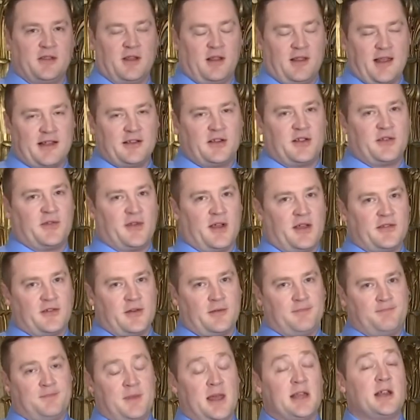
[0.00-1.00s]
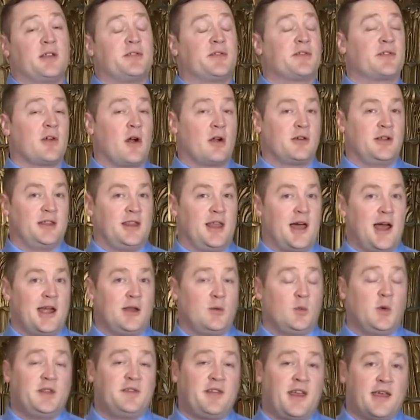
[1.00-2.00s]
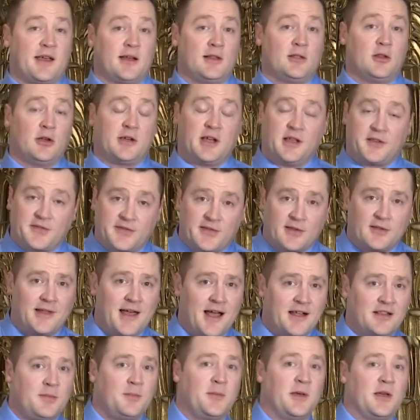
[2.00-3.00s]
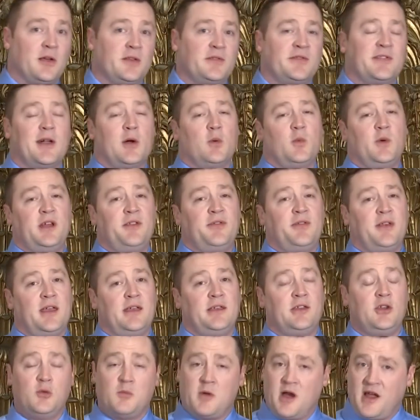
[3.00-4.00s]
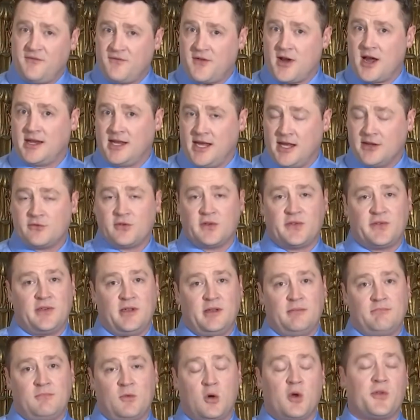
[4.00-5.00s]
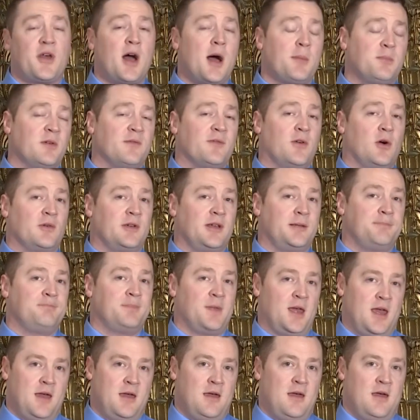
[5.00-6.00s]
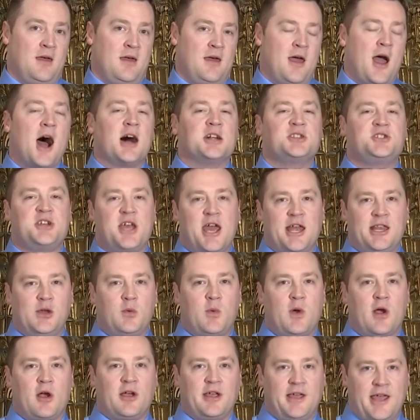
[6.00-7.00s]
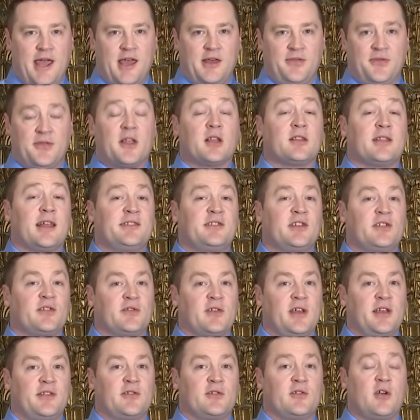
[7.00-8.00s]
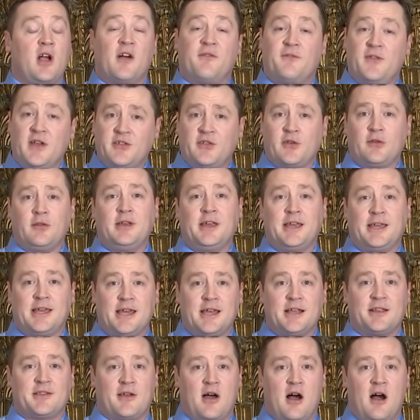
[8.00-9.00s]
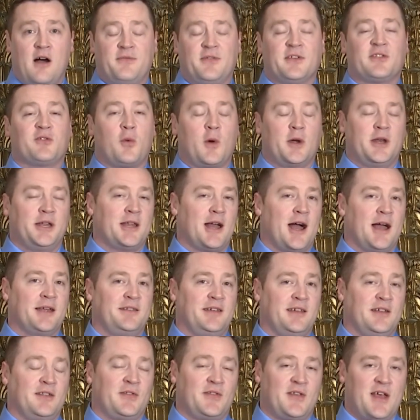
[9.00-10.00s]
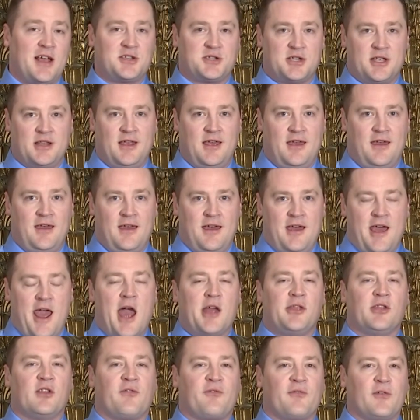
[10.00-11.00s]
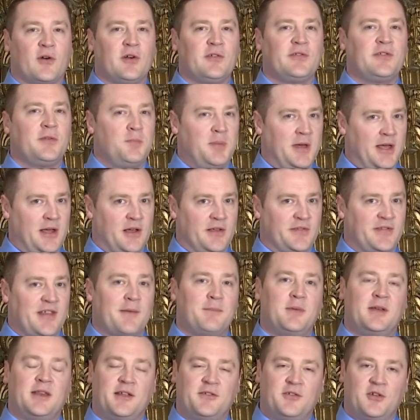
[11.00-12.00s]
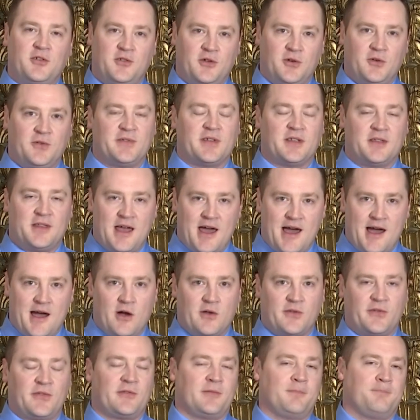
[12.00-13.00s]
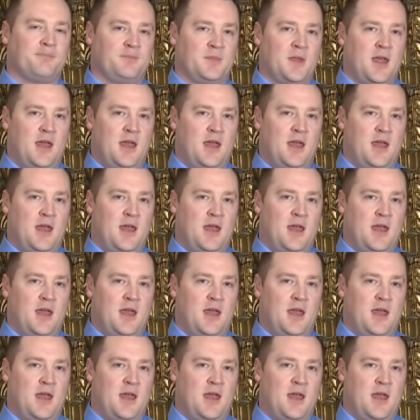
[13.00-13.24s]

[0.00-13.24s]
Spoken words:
in the legislature. And on Starting Line, we take a look at select bills that we think you might find interesting or thought-provoking. On January 8th, the legislature officially kicked off the 2019 session, and the first bills have been introduced in the House.